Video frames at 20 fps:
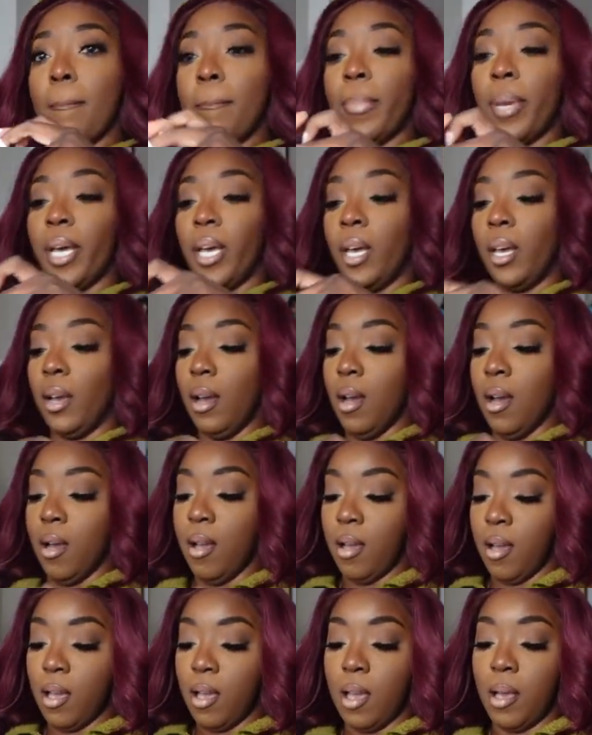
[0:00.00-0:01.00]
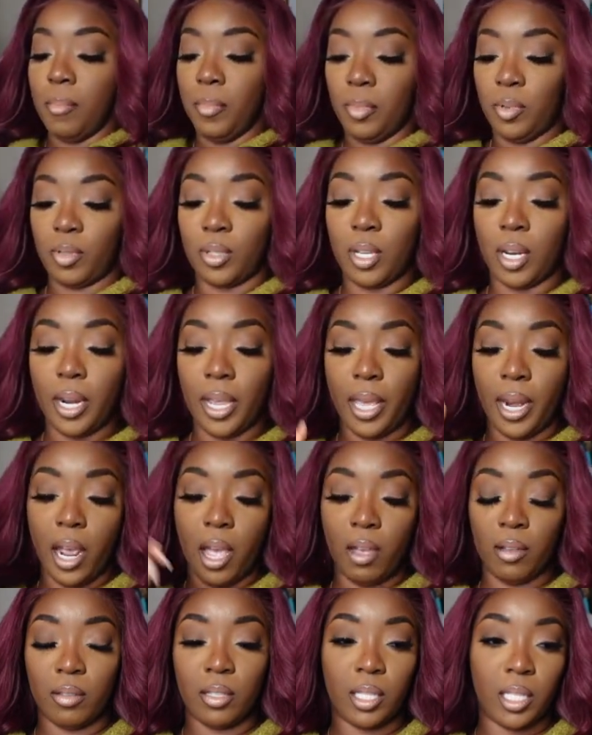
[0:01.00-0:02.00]
But just gonna head
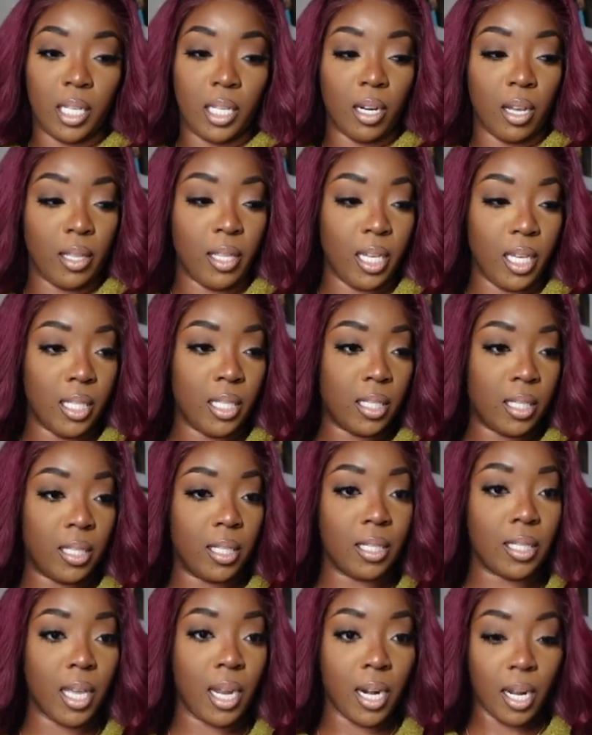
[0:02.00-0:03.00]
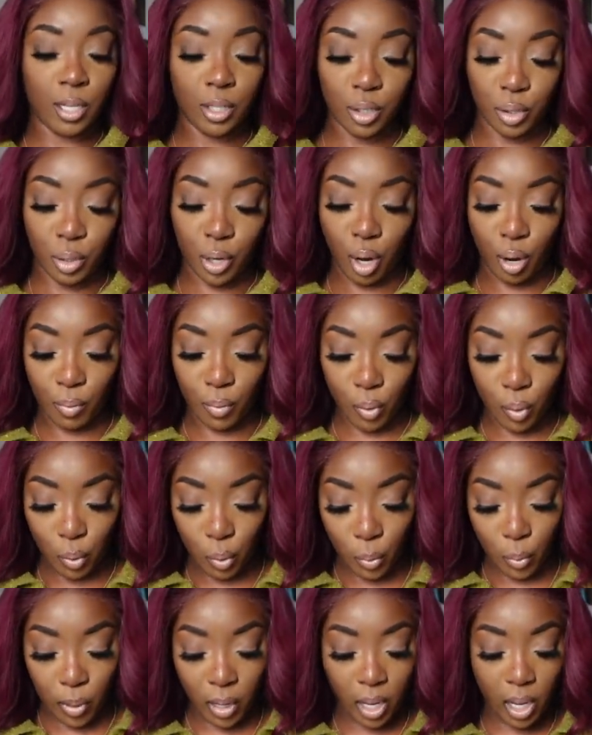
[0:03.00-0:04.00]
out, seeing all these, decided I'll show y'all real
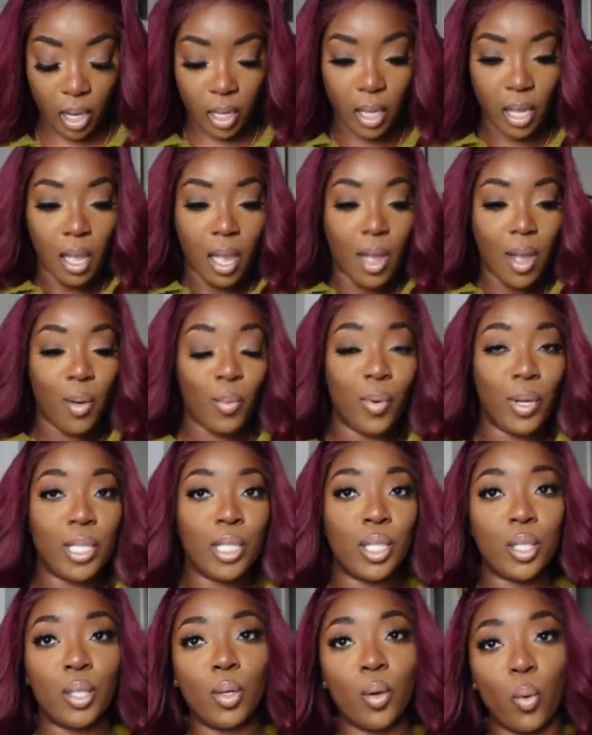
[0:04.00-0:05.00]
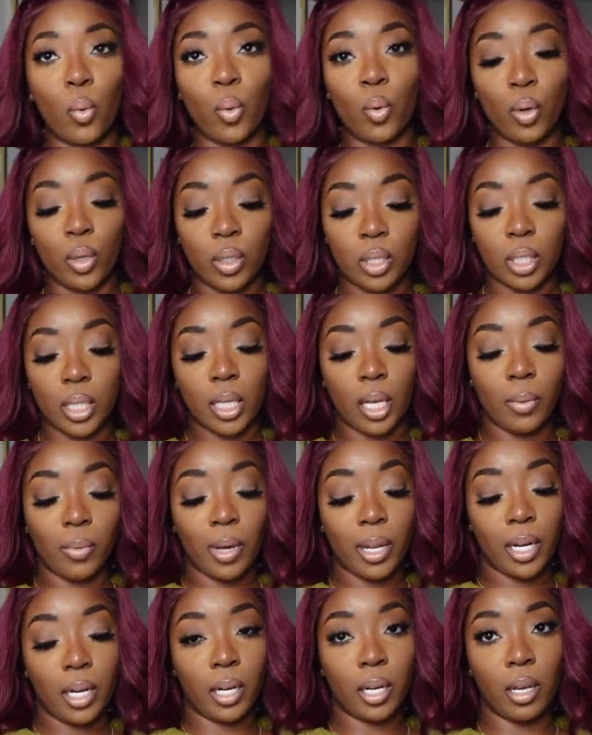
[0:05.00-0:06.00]
quick. Went to Ulta. Well,
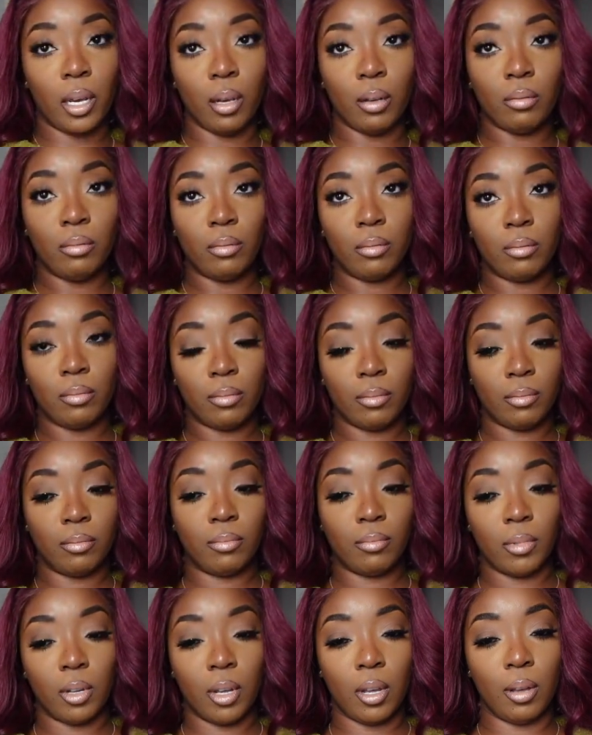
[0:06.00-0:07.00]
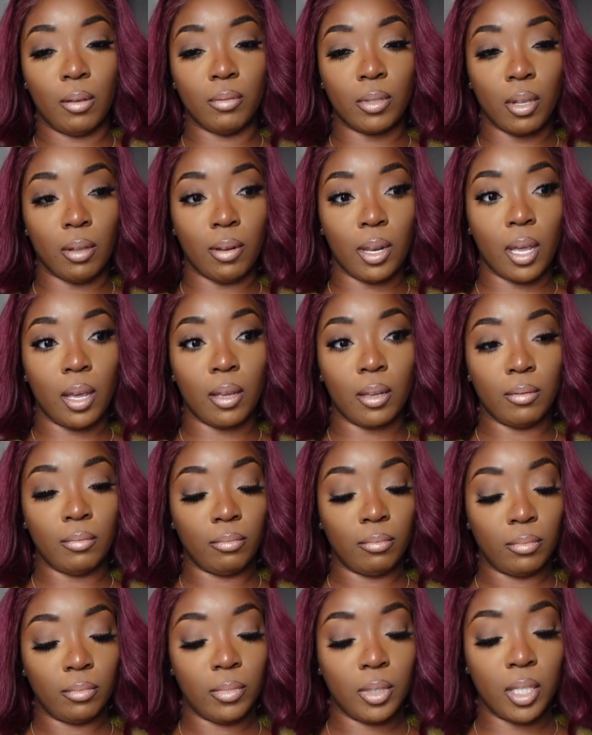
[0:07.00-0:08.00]
I didn't go. I was online.
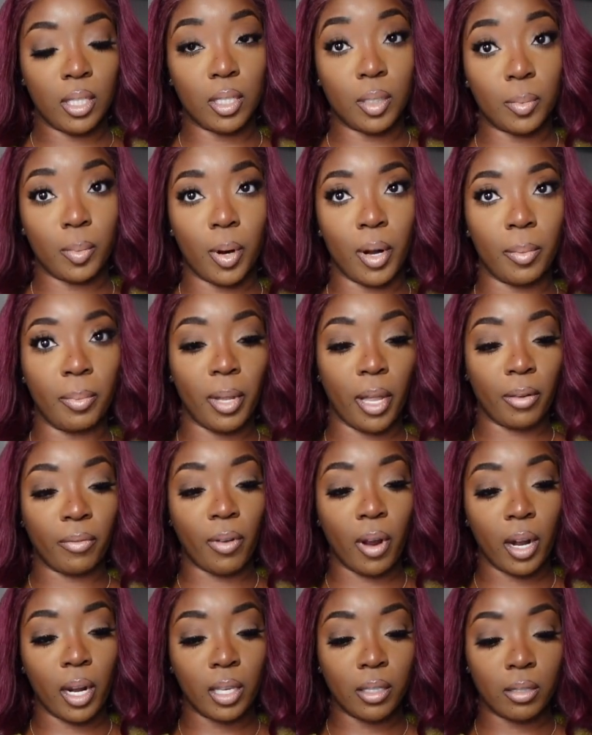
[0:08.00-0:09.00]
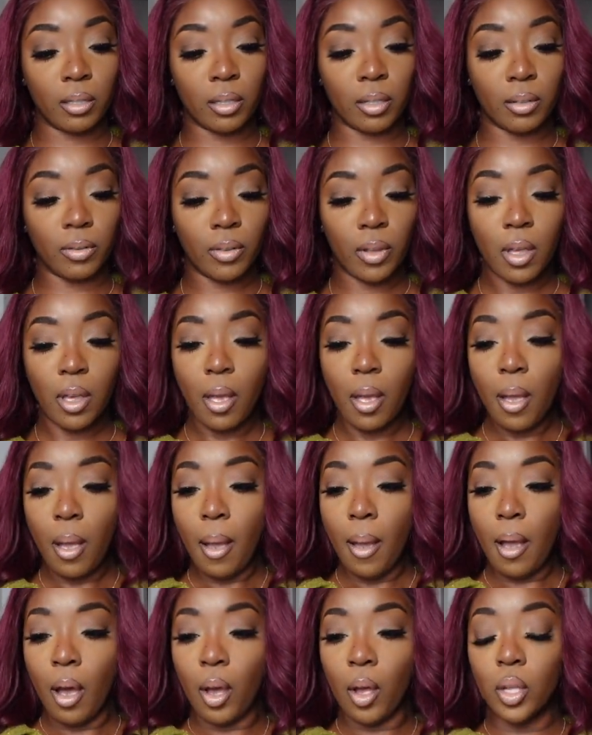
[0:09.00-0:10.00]
This is part of Black Friday stuff.
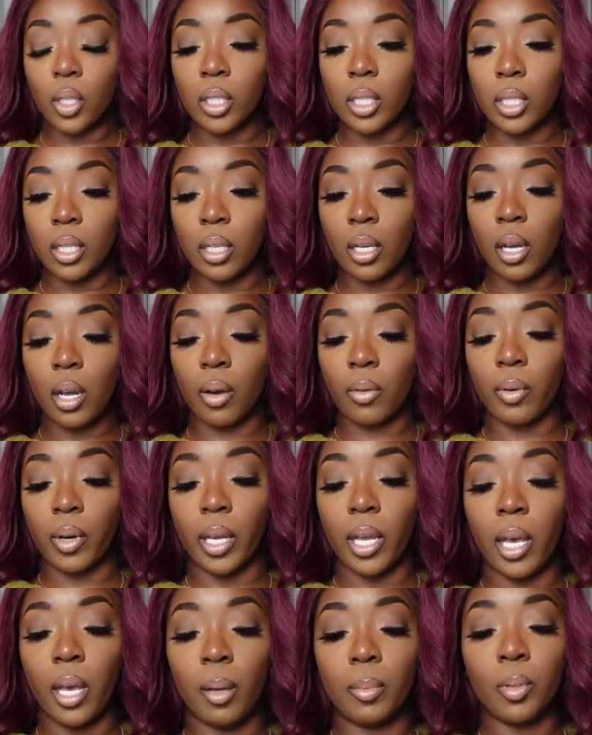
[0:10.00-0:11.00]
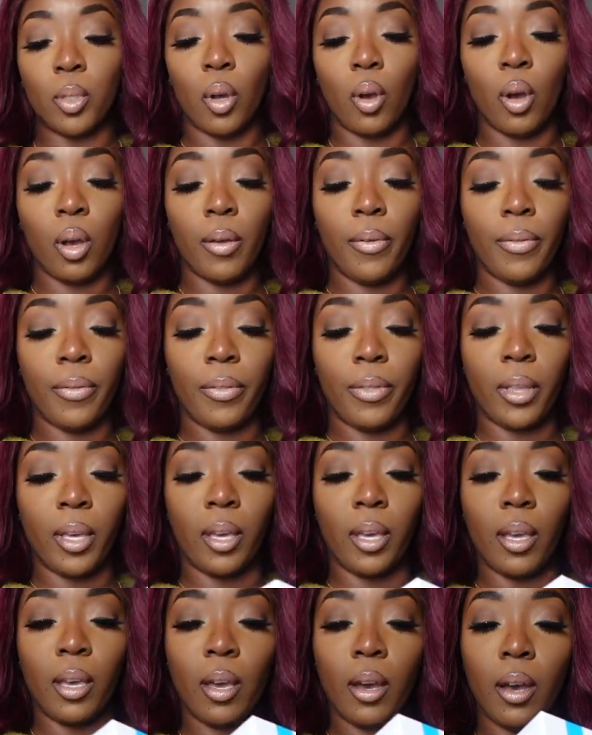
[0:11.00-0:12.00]
Ulta, I re-upped on
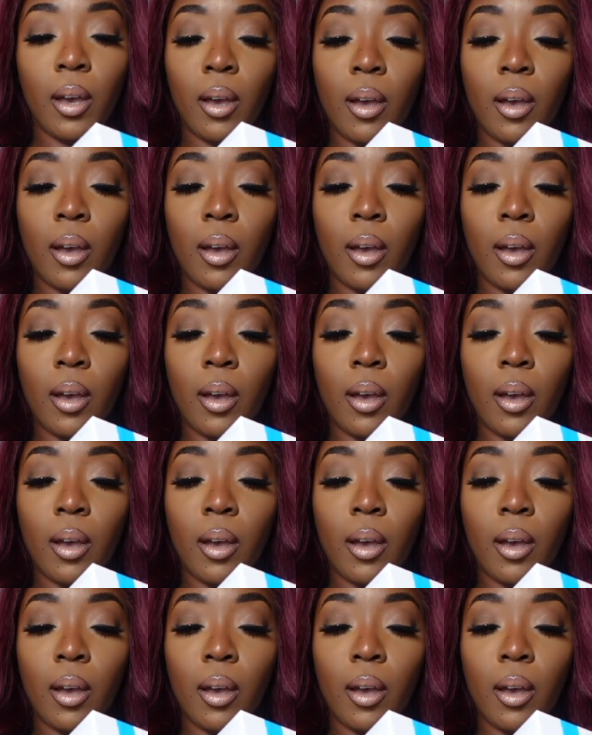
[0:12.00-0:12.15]
the